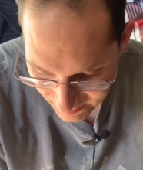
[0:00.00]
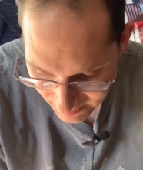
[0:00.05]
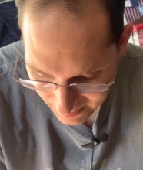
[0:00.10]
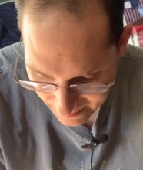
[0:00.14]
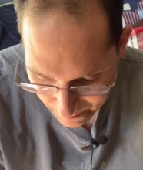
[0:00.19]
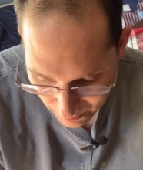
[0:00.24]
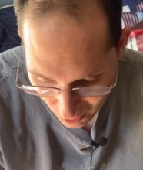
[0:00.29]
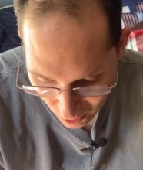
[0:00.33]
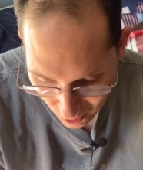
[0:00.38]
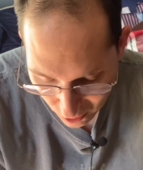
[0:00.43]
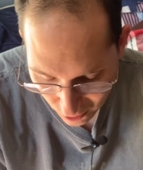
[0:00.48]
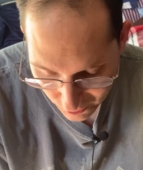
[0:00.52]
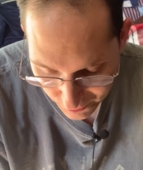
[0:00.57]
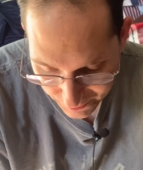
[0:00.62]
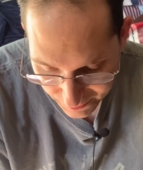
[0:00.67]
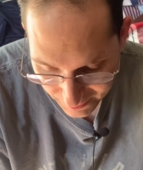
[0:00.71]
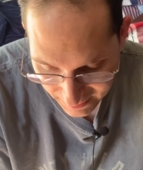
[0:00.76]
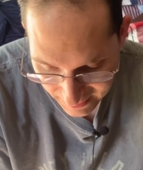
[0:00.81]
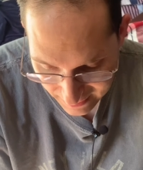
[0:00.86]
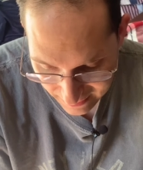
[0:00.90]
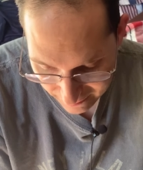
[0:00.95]
A
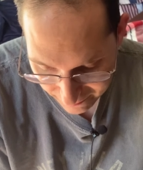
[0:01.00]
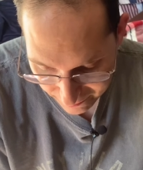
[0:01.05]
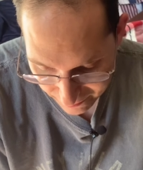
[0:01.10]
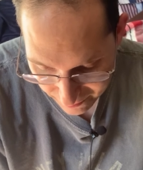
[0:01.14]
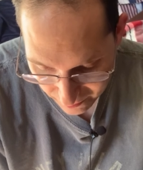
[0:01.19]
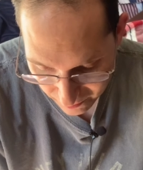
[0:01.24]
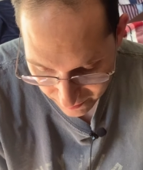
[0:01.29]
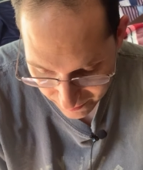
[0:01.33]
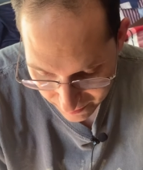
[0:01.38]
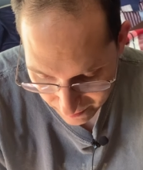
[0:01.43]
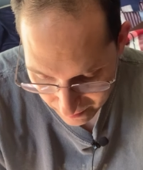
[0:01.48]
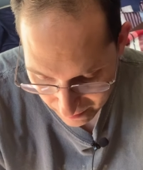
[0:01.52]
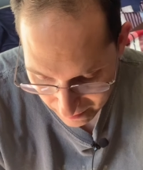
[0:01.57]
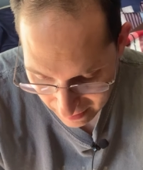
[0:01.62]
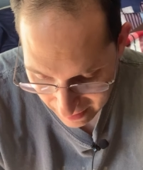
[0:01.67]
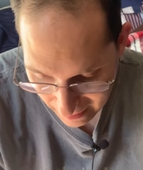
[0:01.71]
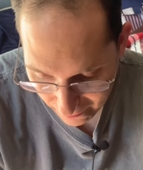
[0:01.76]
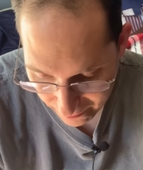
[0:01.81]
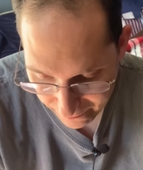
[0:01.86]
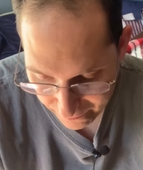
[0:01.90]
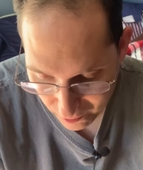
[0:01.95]
bald Keith with a
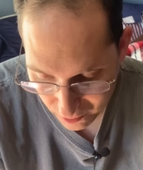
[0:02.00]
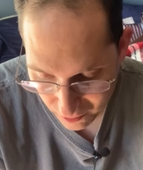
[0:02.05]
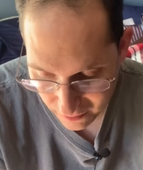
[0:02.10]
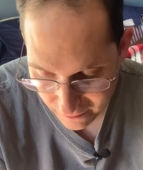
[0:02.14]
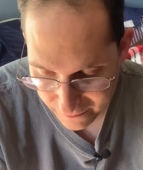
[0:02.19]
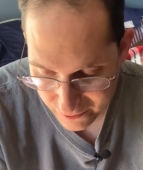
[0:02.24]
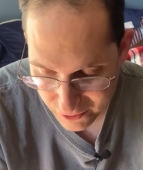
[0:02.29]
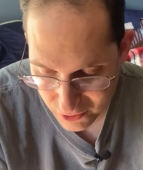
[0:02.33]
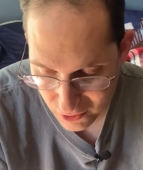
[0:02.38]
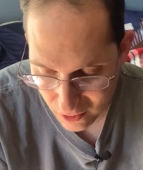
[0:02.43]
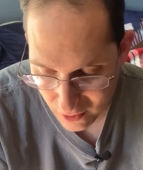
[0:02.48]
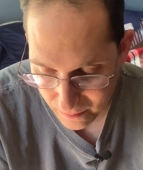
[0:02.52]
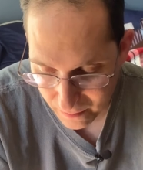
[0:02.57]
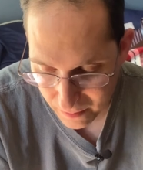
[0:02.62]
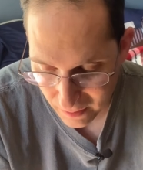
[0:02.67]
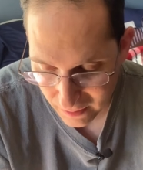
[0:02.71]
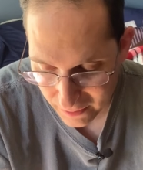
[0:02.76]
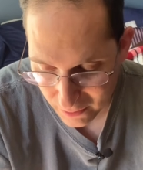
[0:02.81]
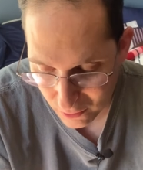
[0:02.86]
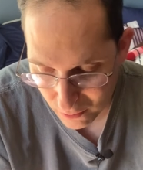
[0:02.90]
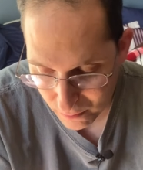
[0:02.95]
mouthful of sharp
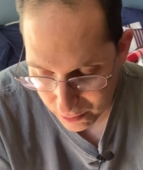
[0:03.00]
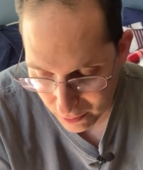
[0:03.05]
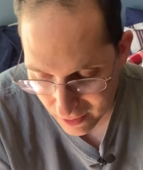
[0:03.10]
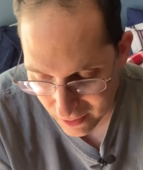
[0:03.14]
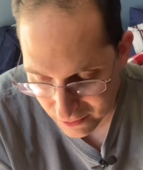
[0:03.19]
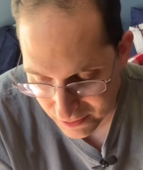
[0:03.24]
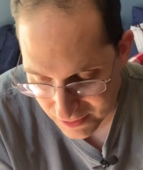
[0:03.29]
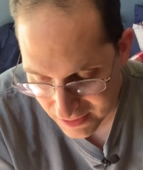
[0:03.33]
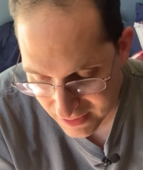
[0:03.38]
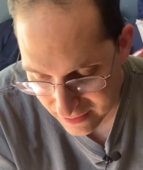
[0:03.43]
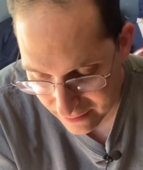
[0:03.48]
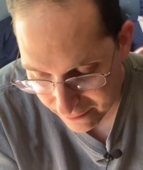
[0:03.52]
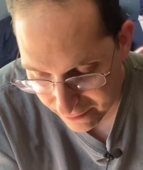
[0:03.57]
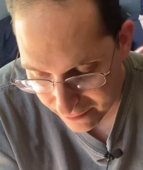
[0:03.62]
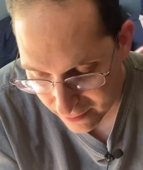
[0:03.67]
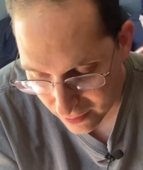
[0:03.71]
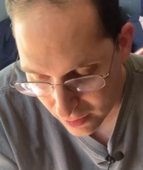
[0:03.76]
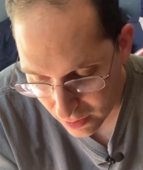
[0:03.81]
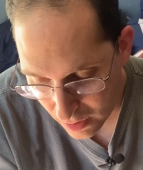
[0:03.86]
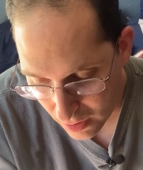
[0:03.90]
little brown teeth.